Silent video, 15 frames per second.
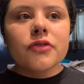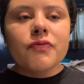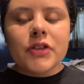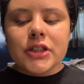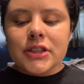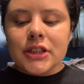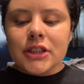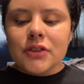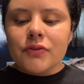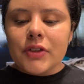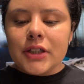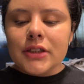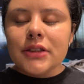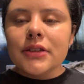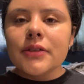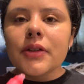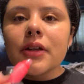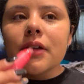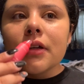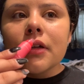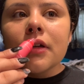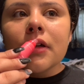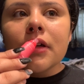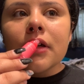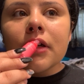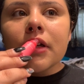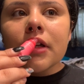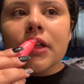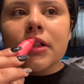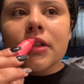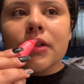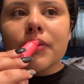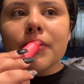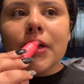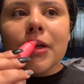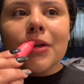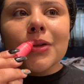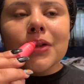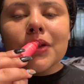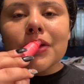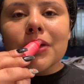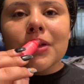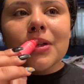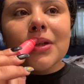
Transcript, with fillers: First thing first, it smells,